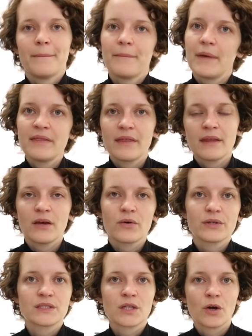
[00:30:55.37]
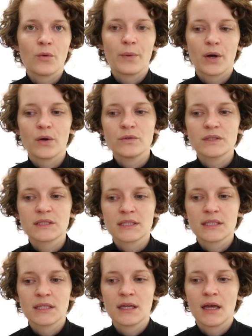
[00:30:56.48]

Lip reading: monthly or so post